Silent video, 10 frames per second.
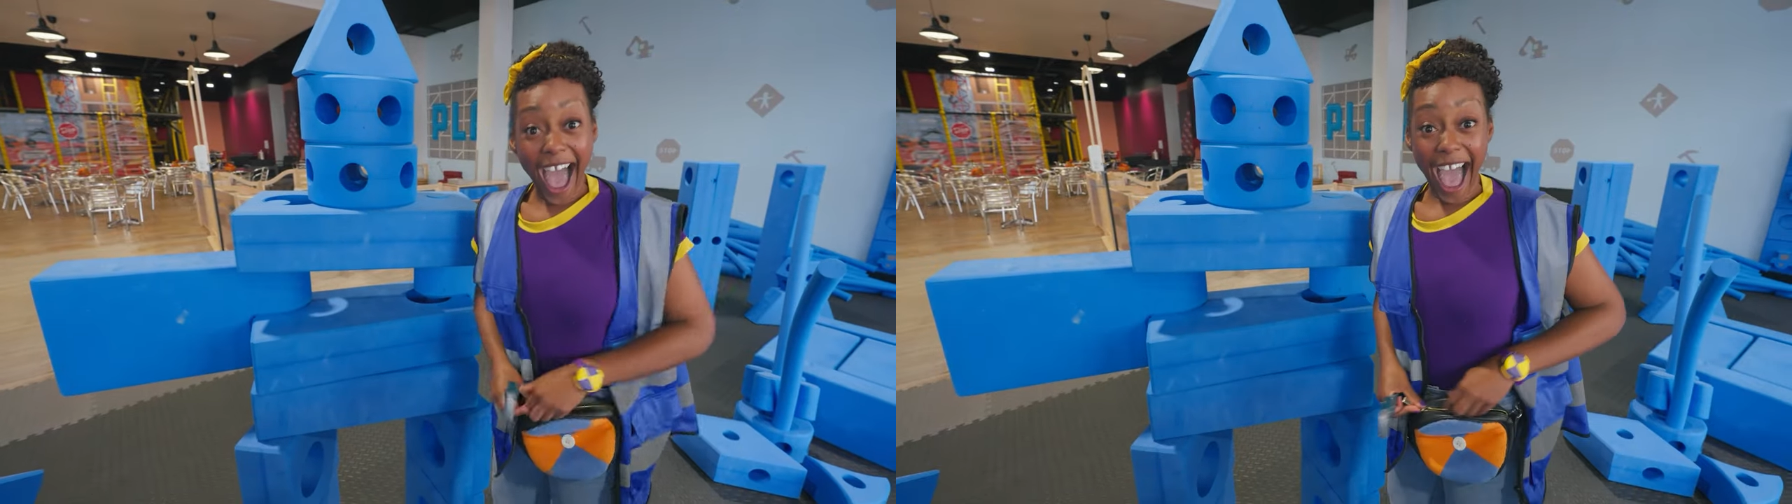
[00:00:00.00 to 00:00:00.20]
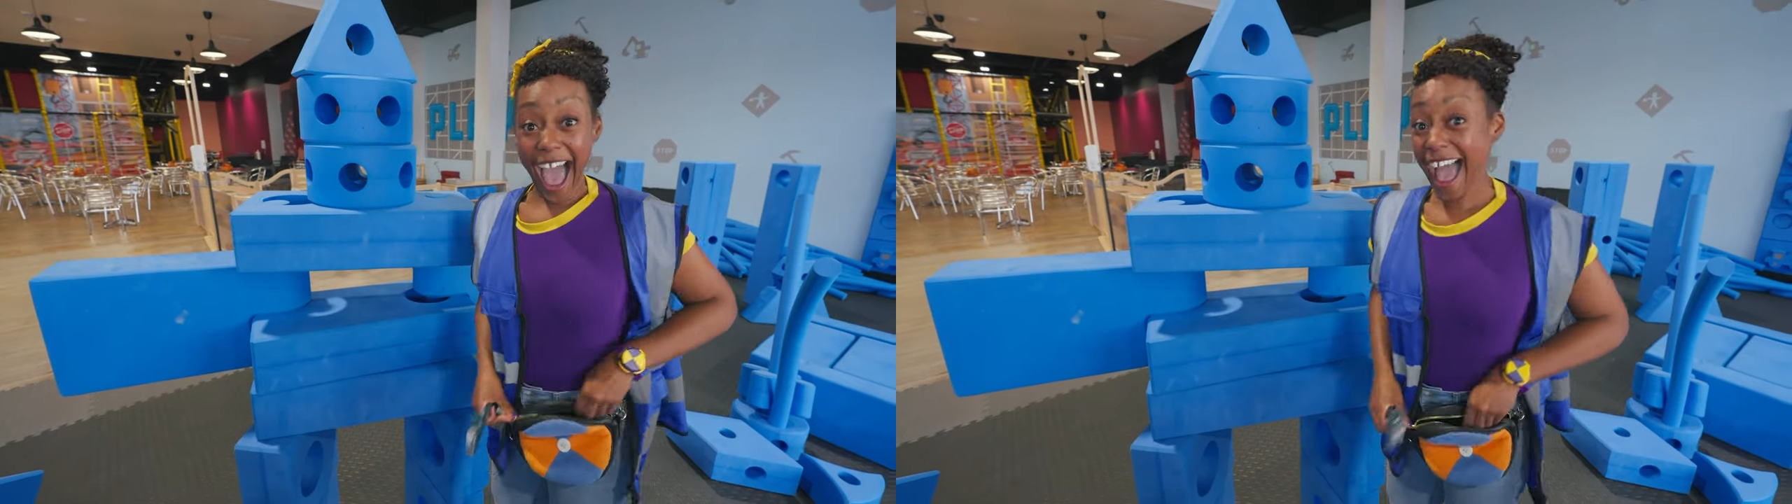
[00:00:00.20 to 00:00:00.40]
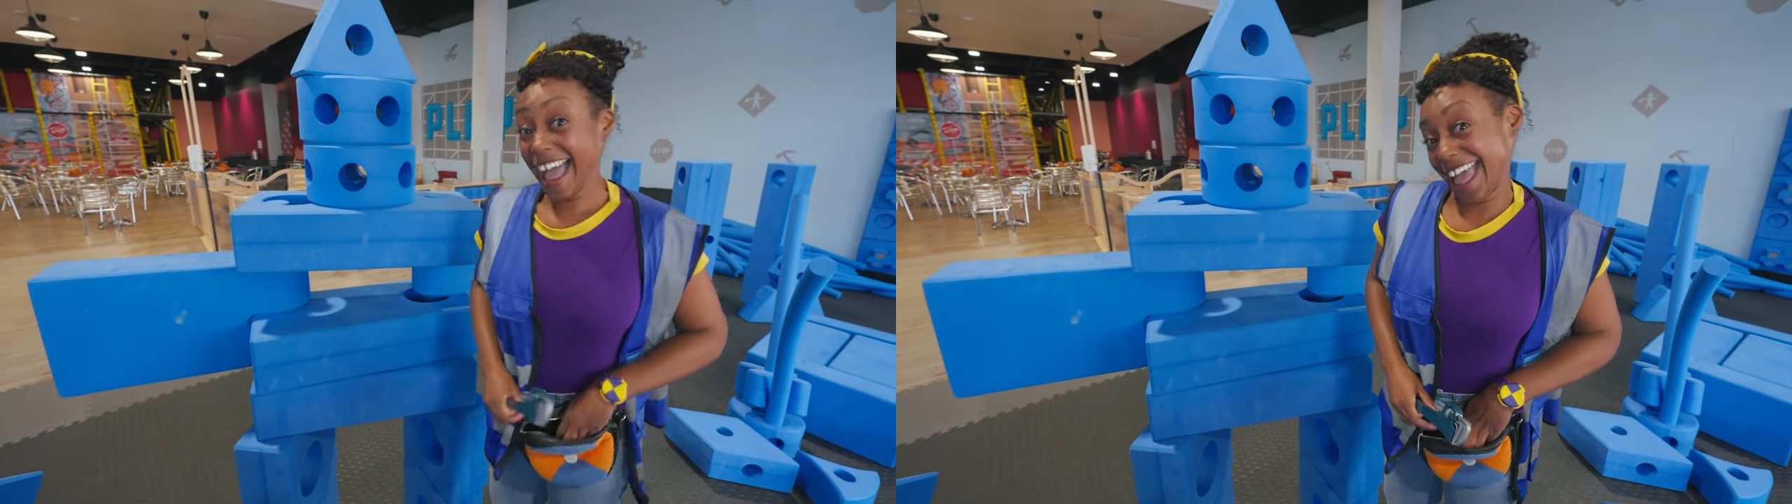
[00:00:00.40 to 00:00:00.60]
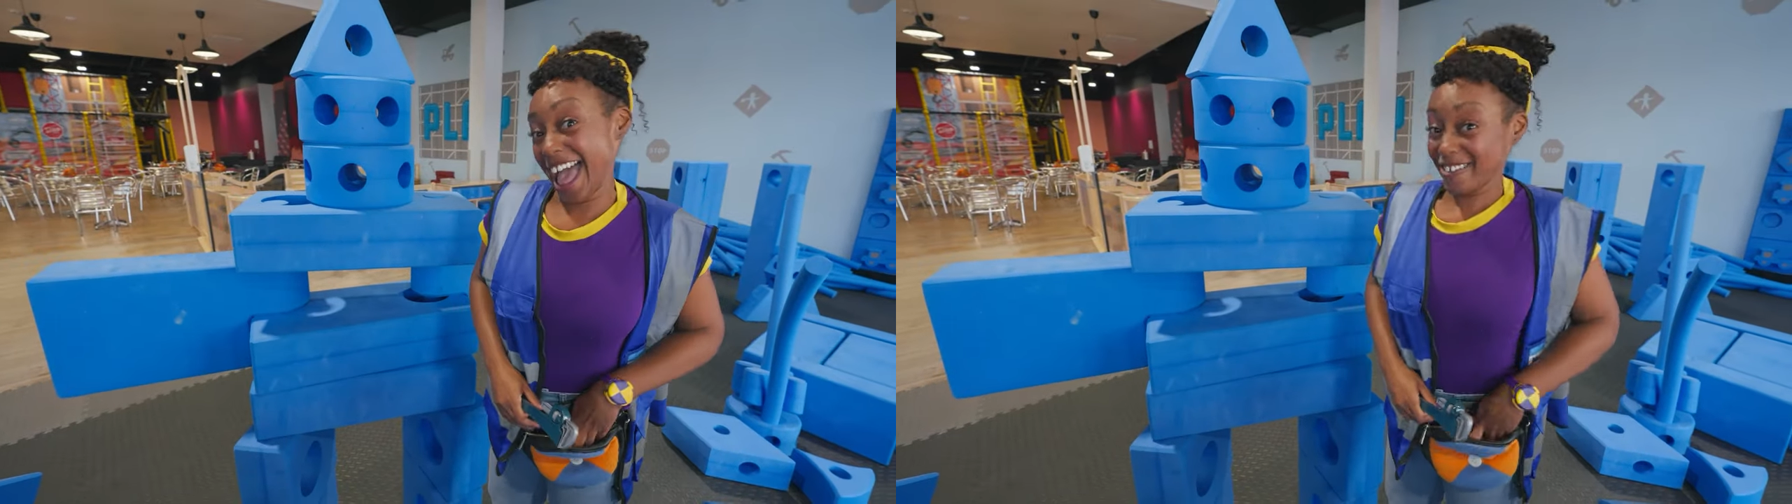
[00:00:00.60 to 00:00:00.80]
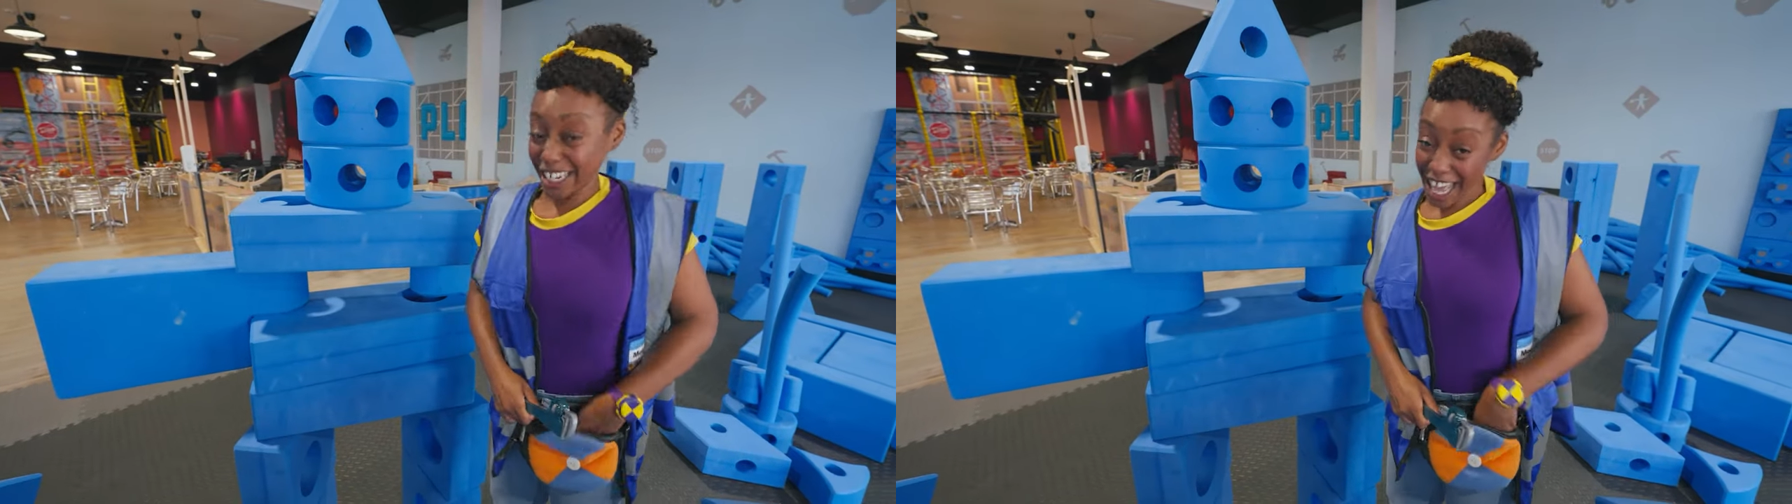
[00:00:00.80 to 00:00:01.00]
I
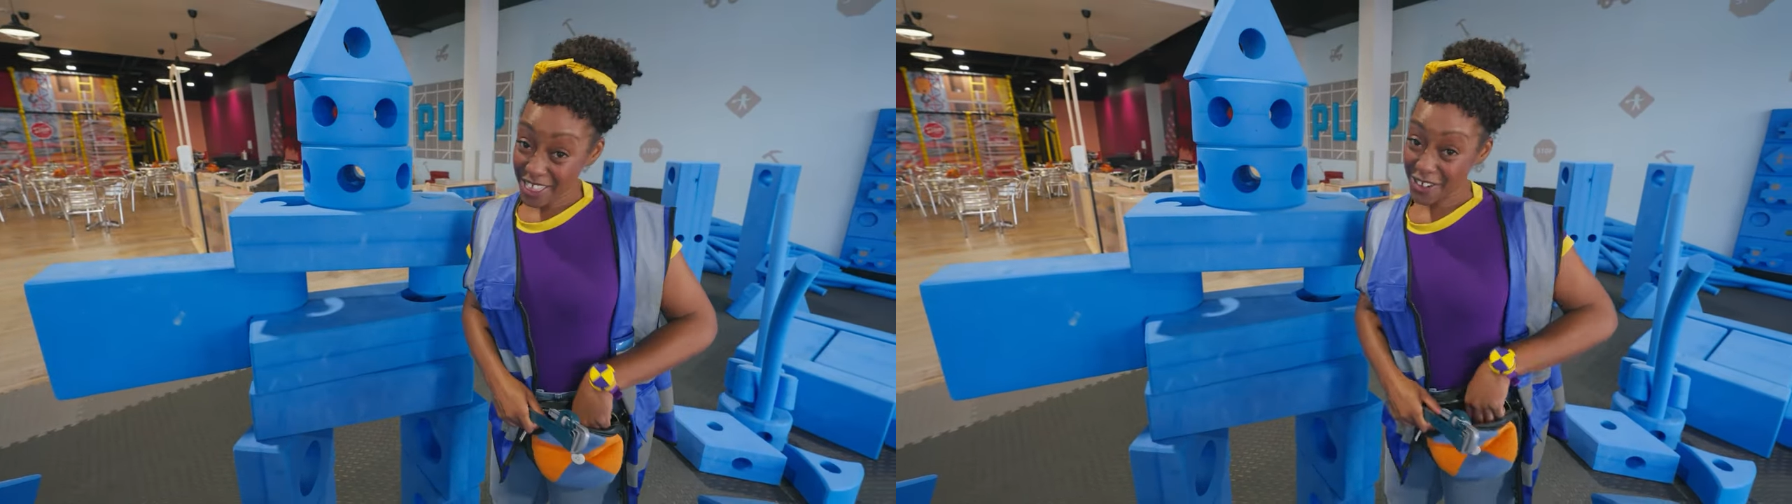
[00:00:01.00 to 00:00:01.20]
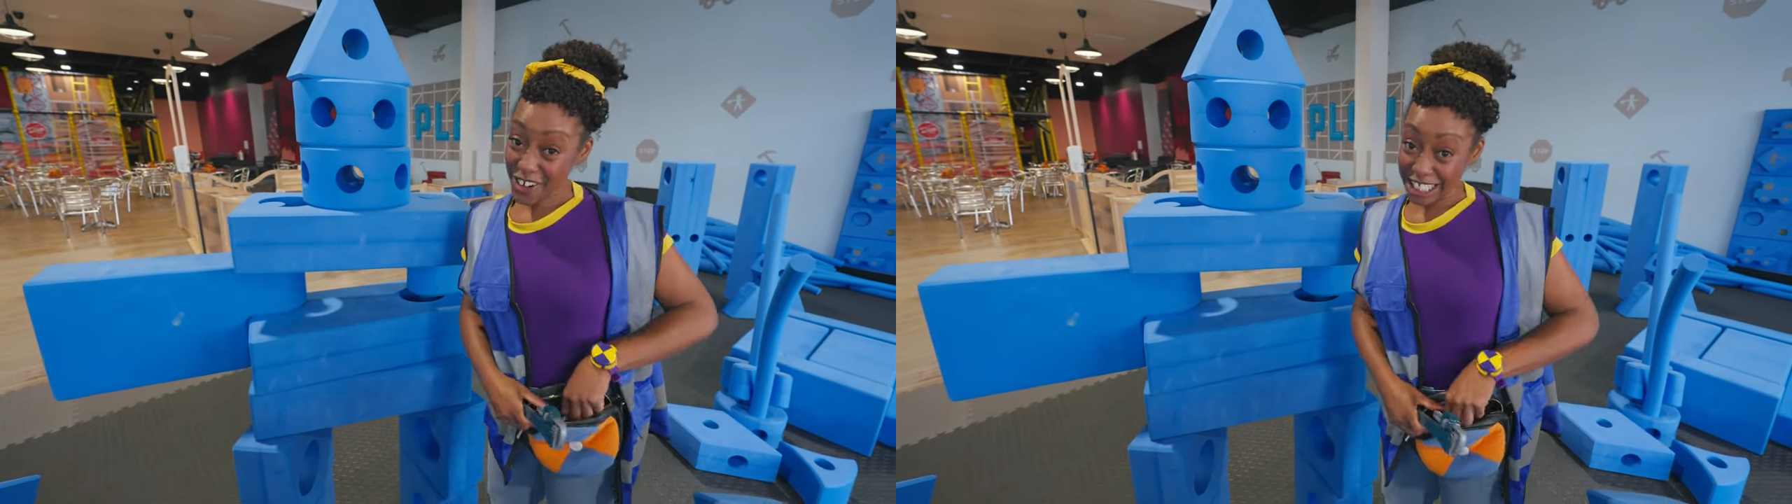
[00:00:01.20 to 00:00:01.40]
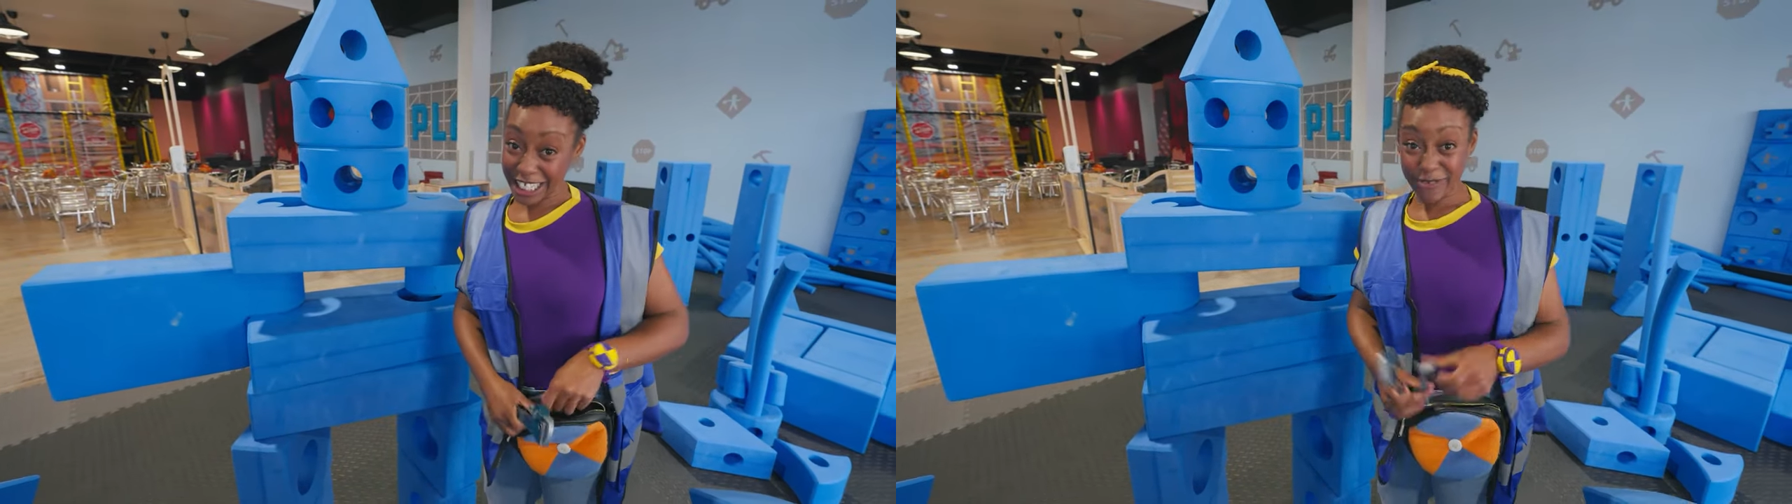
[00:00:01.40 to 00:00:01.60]
have another wrench